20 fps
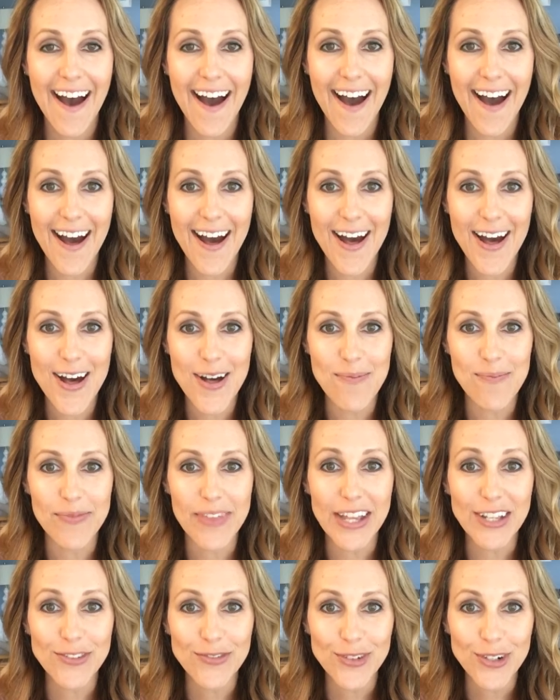
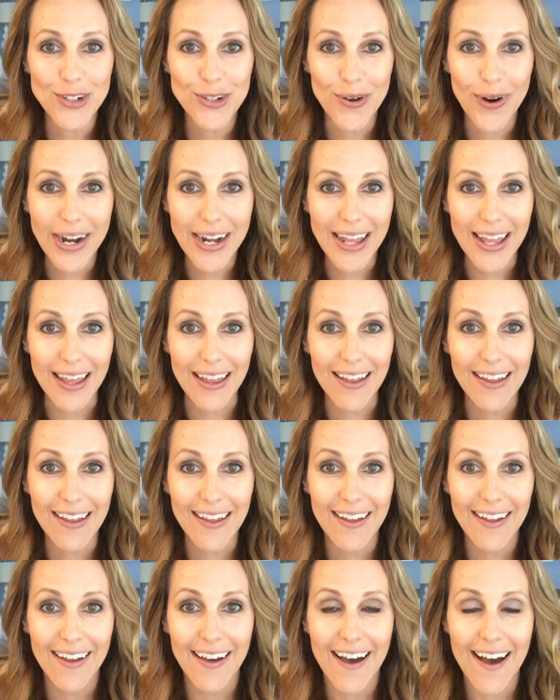thanks for joining.
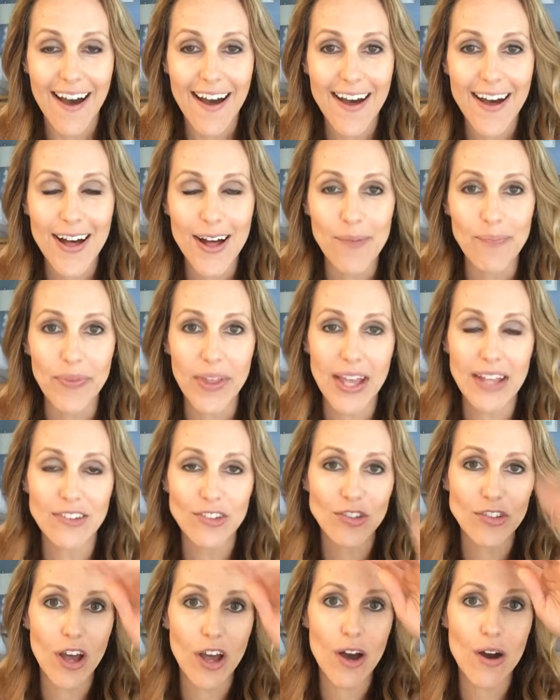And
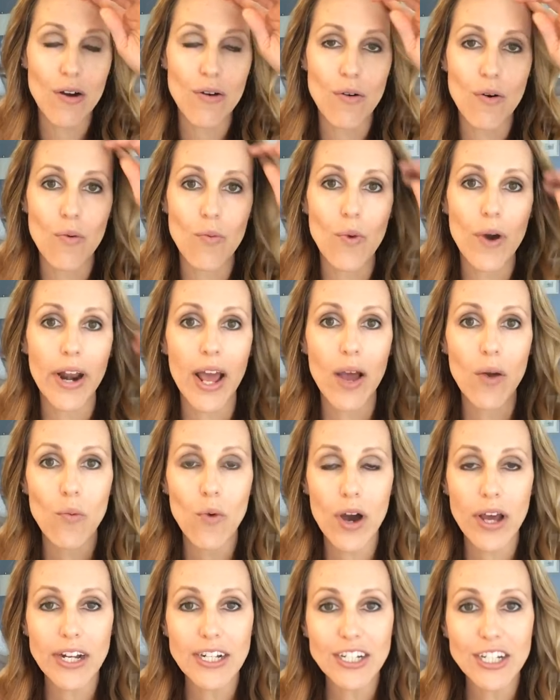so what I
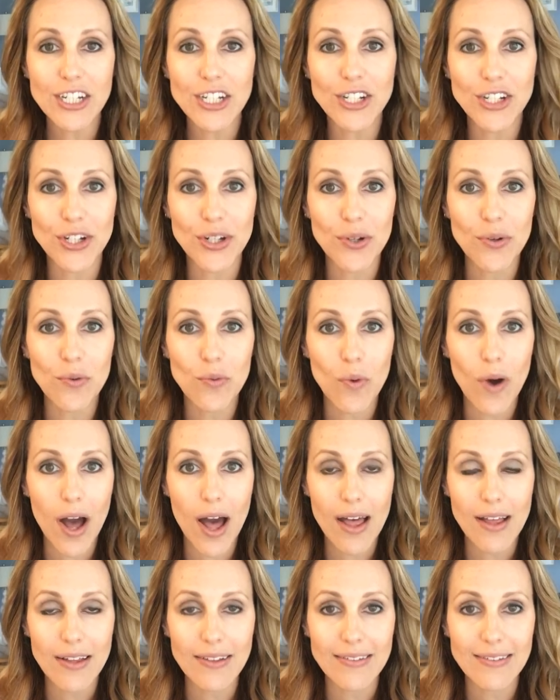wanted to do
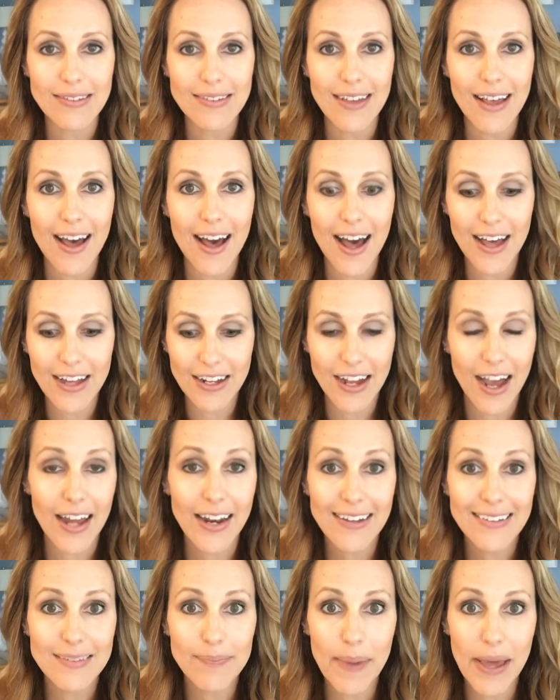was kind of
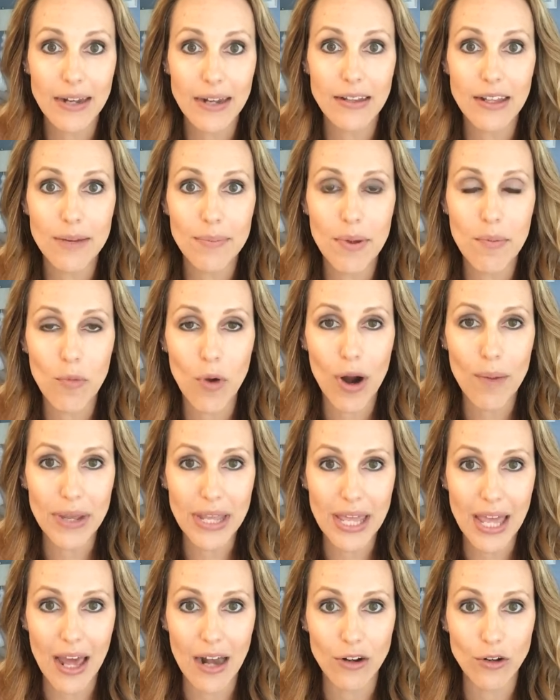expand a little bit more on
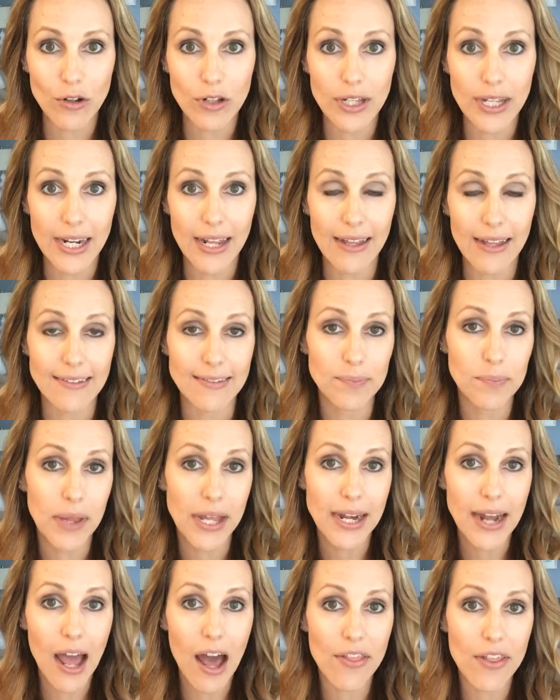mechanical cleaning,
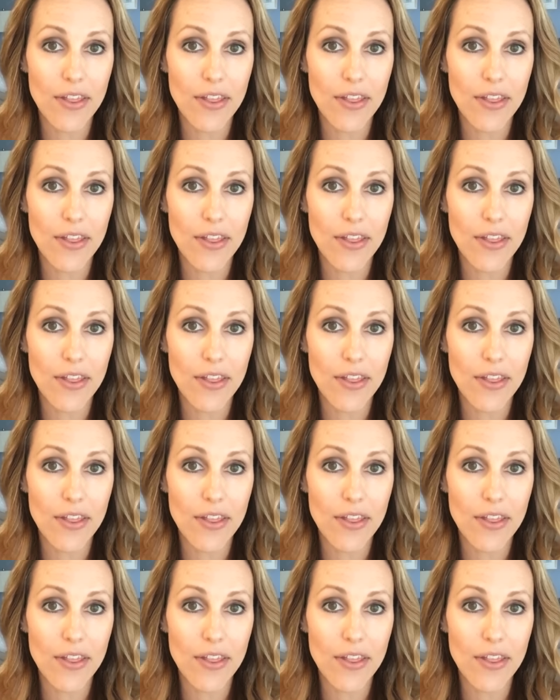explain how